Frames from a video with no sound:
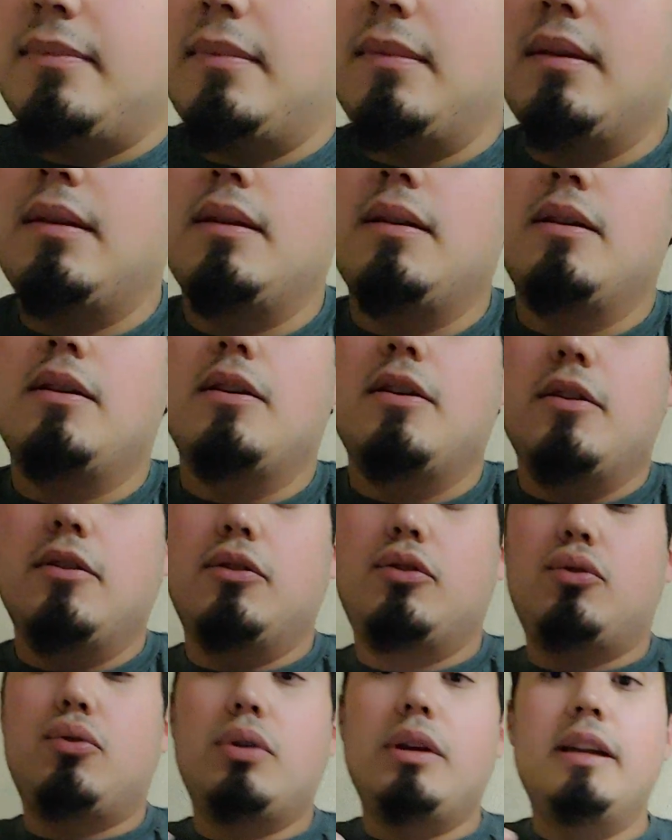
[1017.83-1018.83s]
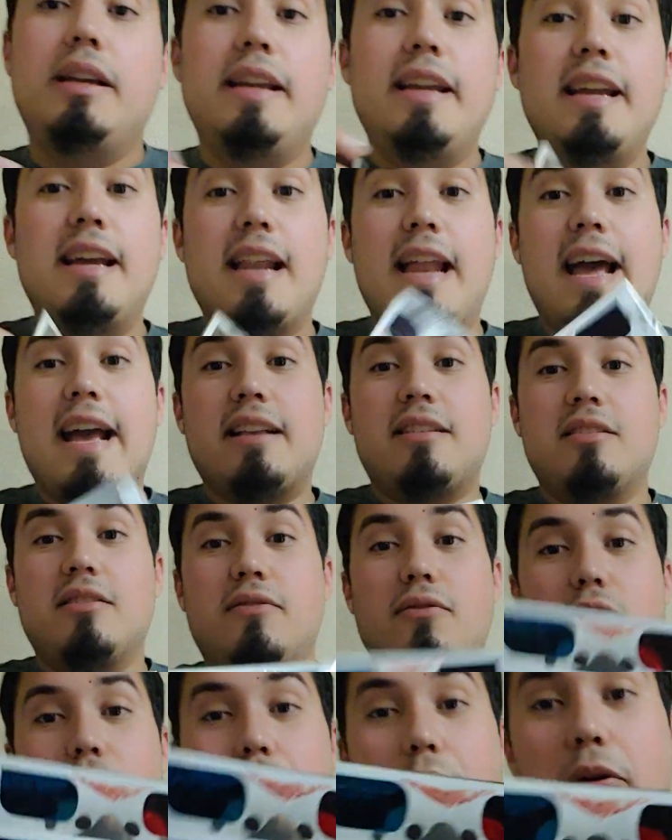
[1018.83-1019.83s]
3D glasses for part
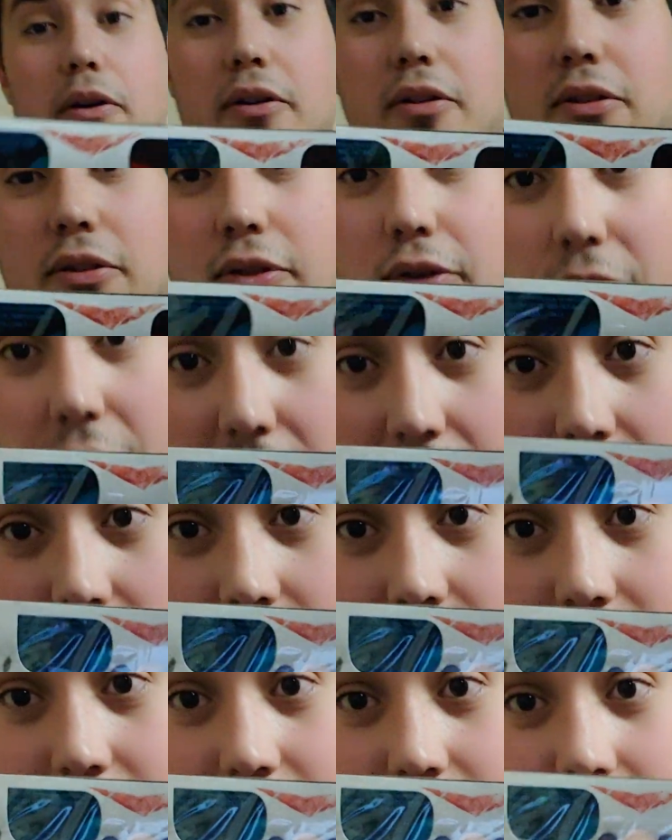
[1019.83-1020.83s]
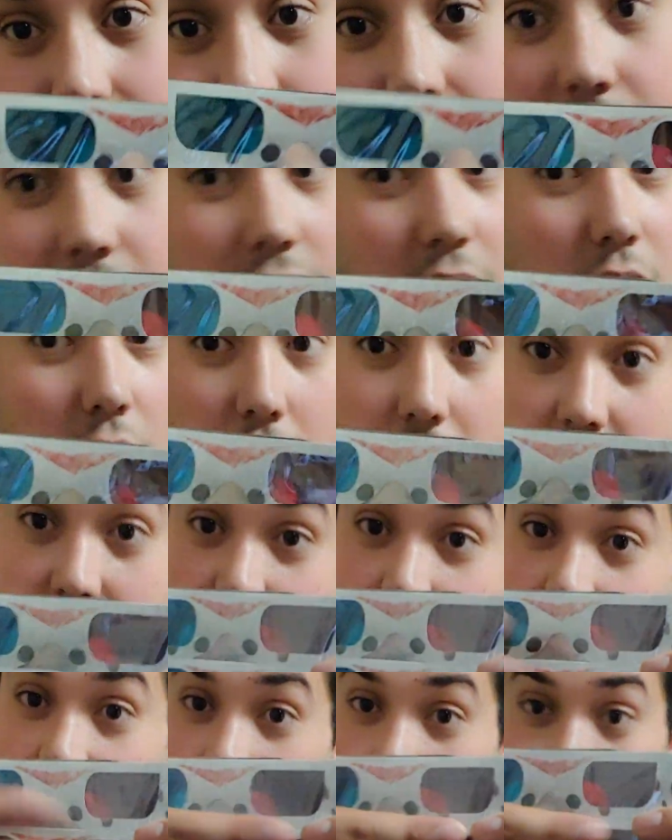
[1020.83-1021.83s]
3. Also sealed.
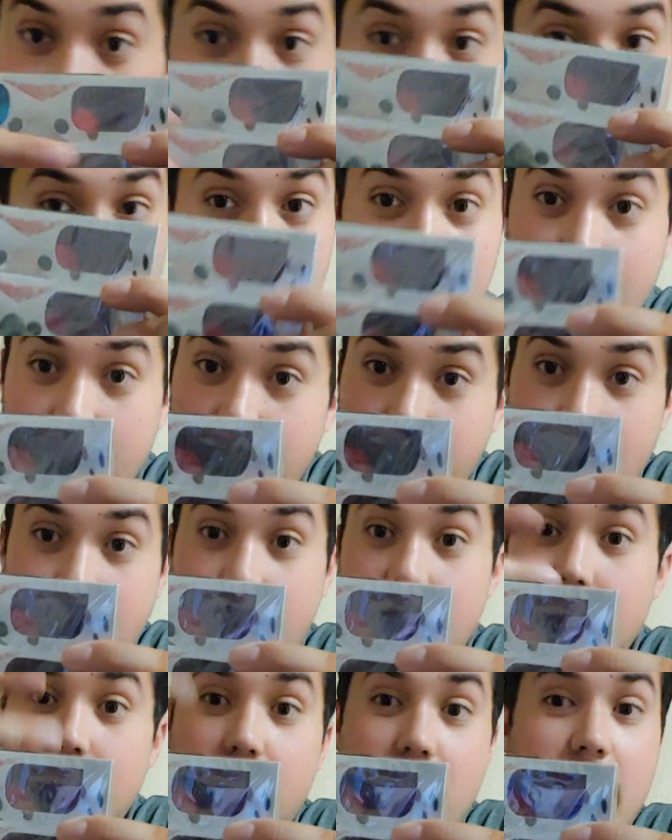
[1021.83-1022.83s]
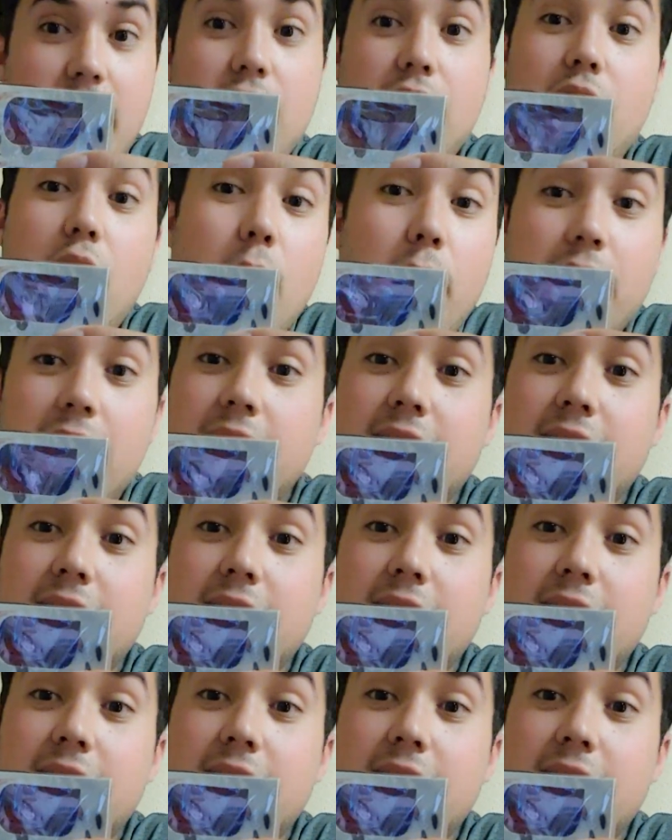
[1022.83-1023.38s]
I don't ever plan on opening these.